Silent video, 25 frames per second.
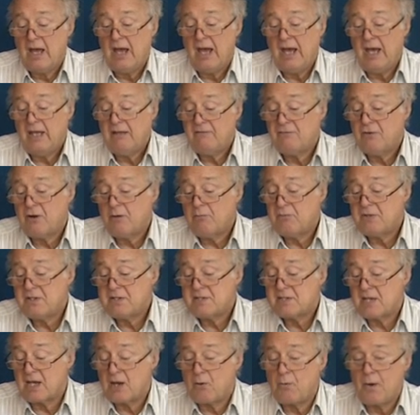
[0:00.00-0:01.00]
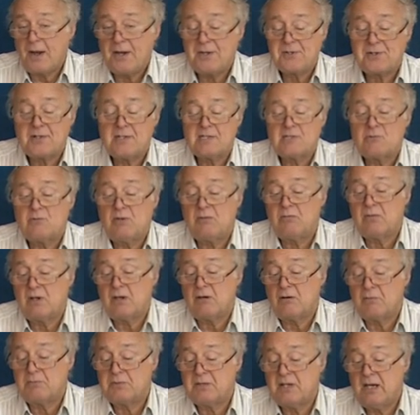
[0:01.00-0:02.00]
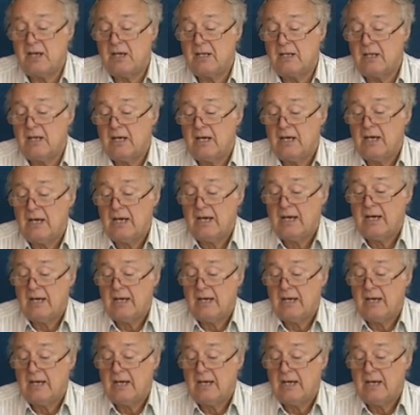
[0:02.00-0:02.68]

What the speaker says: and from these equations we may obtain